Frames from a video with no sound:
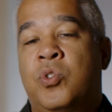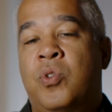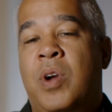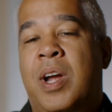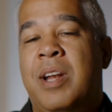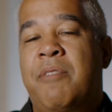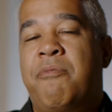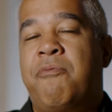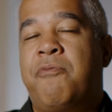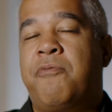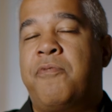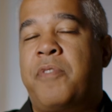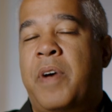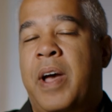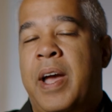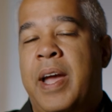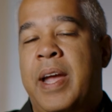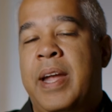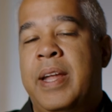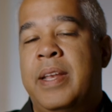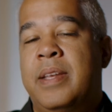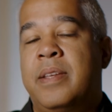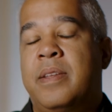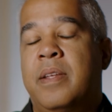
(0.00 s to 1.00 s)
try to
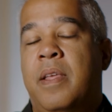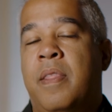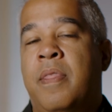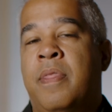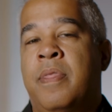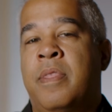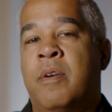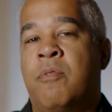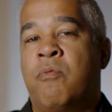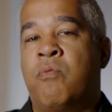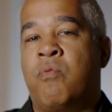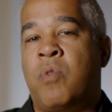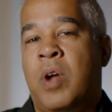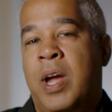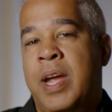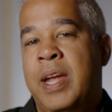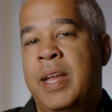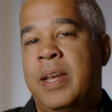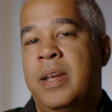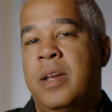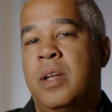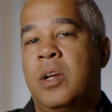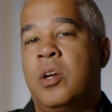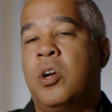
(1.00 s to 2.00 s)
find the
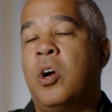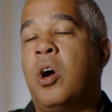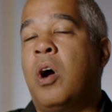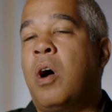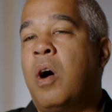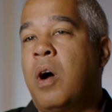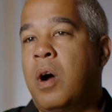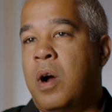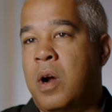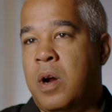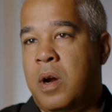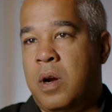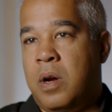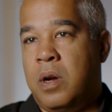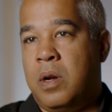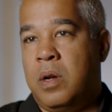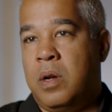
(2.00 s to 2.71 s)
right car